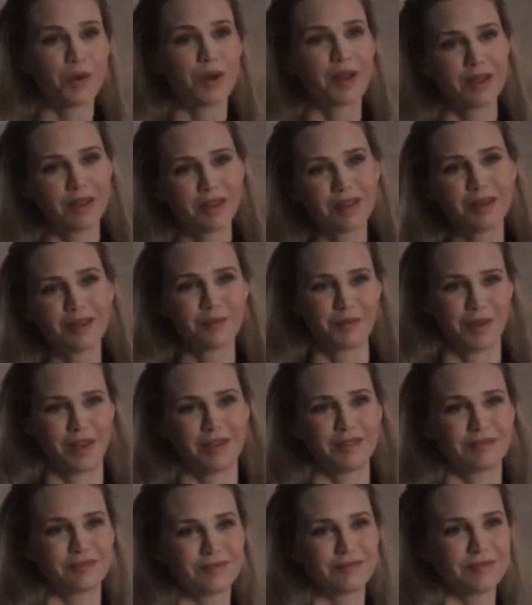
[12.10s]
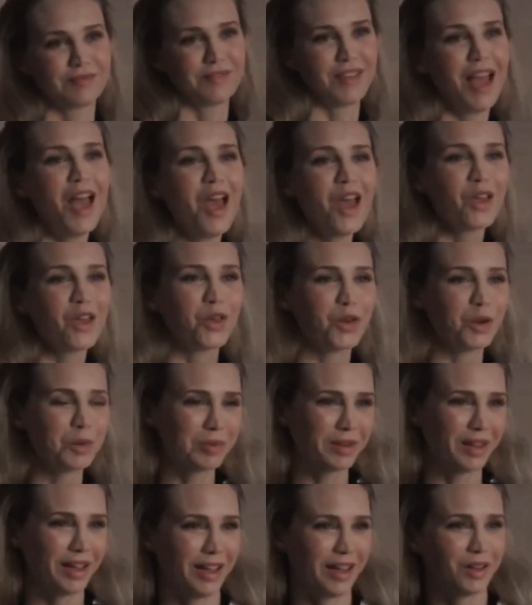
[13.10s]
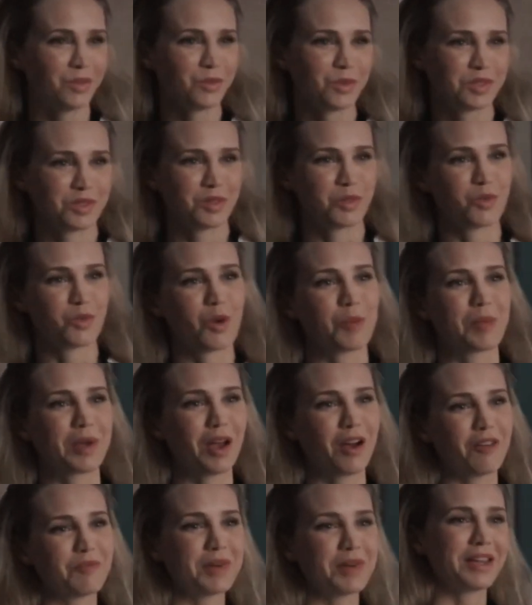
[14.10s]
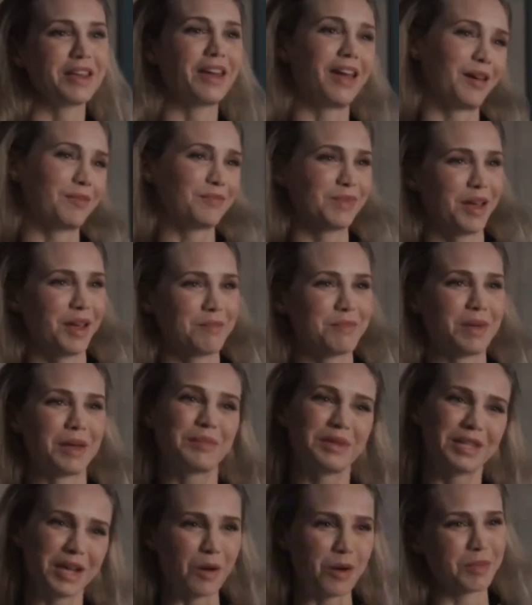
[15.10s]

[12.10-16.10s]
It hit me. Your plan was to throw me off my game, make me doubt